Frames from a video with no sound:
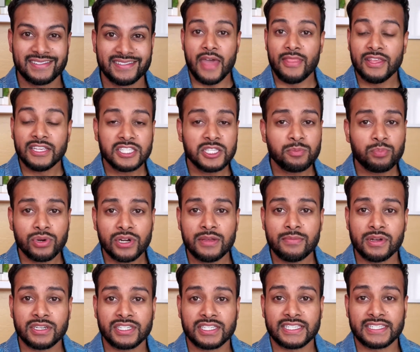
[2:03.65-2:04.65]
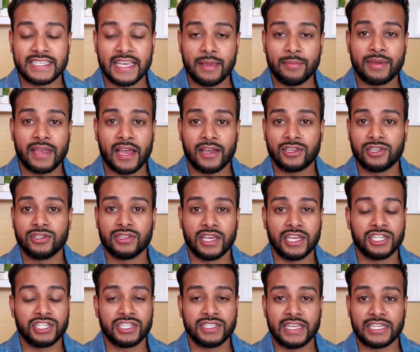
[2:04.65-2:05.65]
And this is pretty much the same
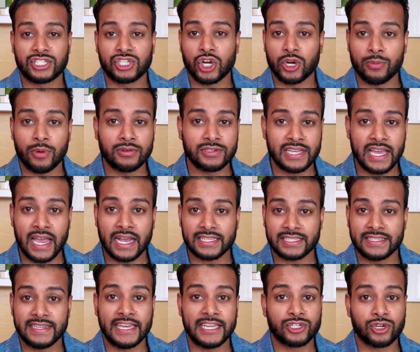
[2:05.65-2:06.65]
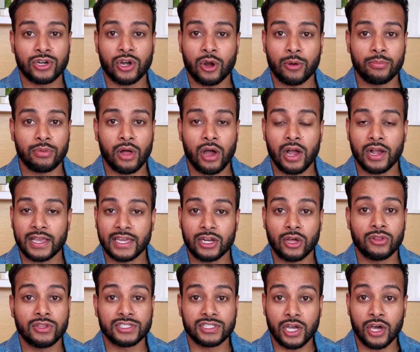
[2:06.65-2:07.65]
calculation that TurboTax and H&R Block and
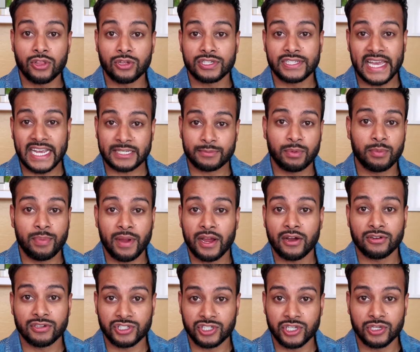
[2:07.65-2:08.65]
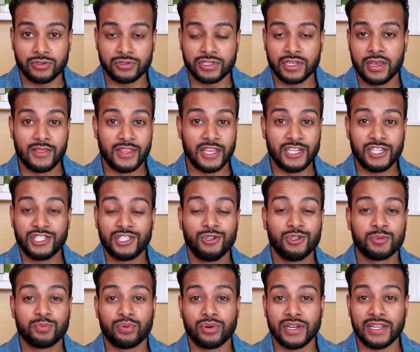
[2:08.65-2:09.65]
all these other tax preparers use. They just
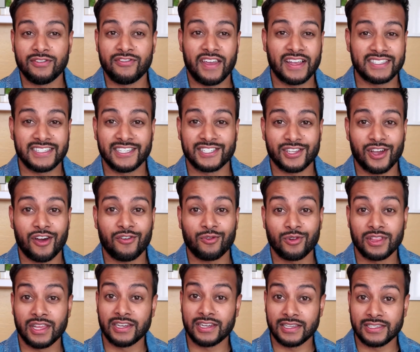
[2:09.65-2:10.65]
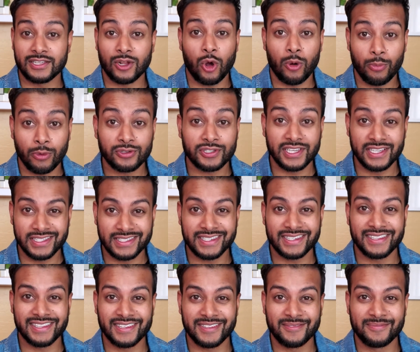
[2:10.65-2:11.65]
use pretty fancy software that does it almost
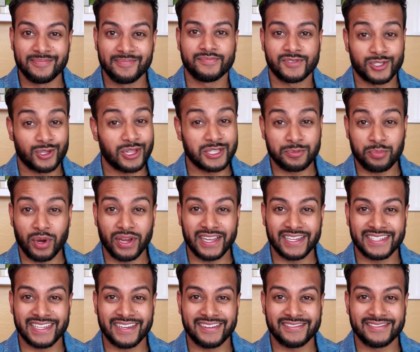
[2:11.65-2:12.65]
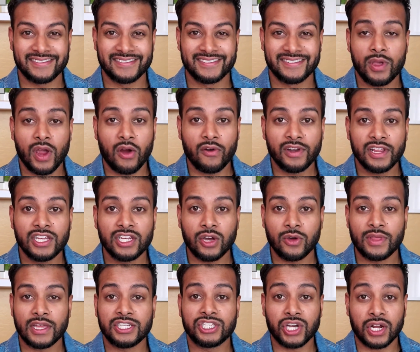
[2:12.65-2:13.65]
instantly. So let's break it down. We already
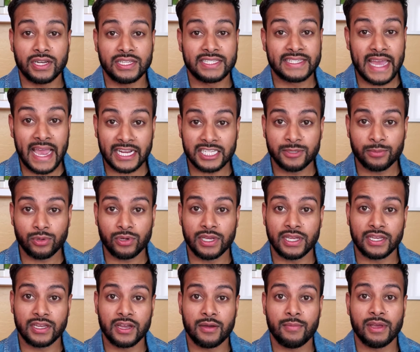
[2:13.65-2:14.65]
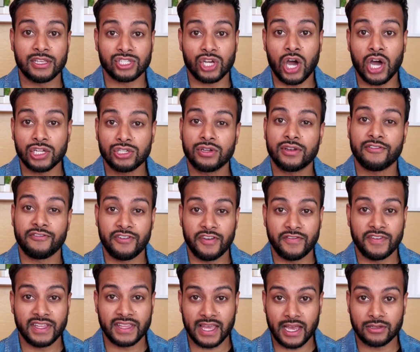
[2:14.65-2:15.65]
know that Johnny's taxable income is
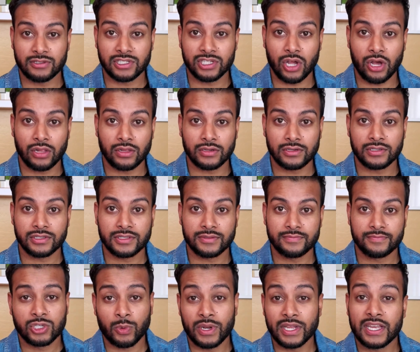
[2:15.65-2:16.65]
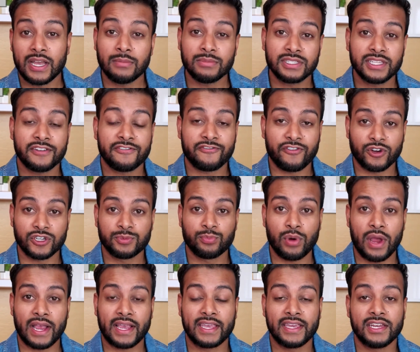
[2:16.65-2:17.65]
$150,000. So when it comes to the first
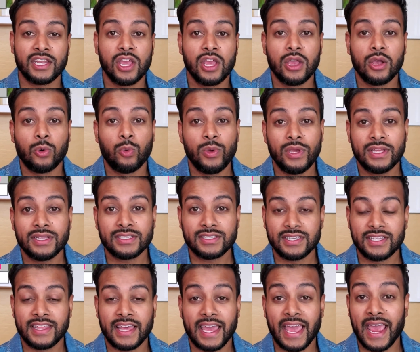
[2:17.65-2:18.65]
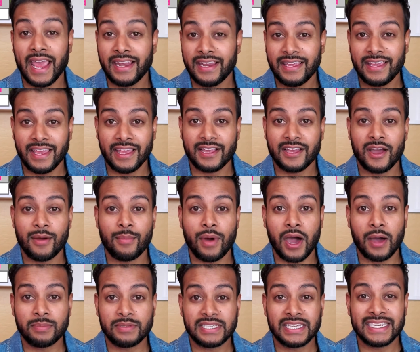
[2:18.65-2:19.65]
bracket, we can see that any income
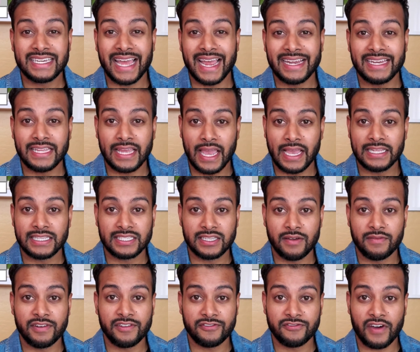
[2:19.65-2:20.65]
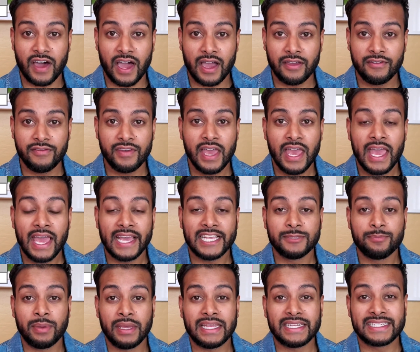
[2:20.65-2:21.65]
up to $98.75
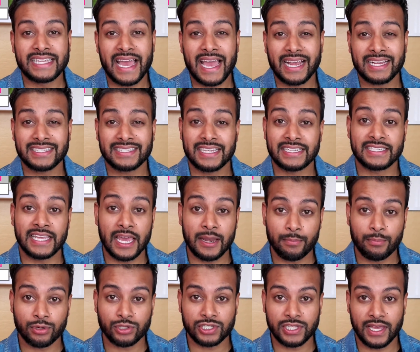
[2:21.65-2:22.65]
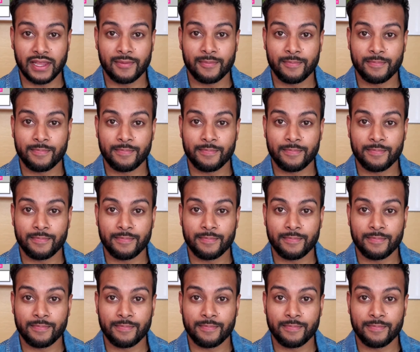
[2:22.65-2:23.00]
is being taxed at 10%.